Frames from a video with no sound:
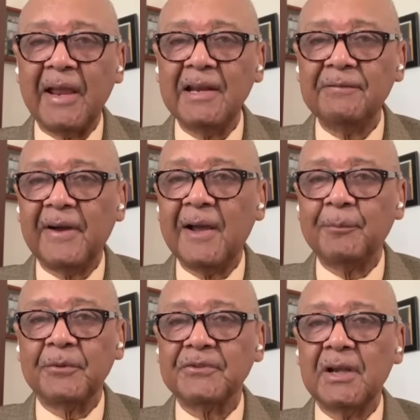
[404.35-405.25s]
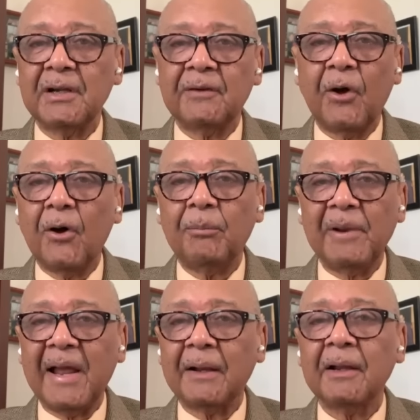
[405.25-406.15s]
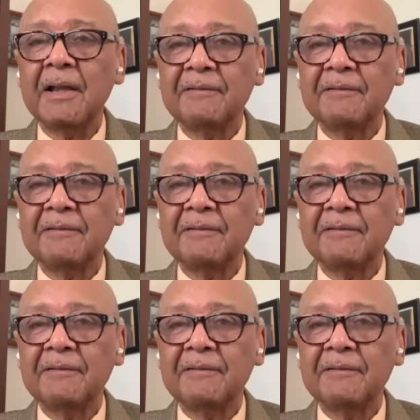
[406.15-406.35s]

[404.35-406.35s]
85% of all Black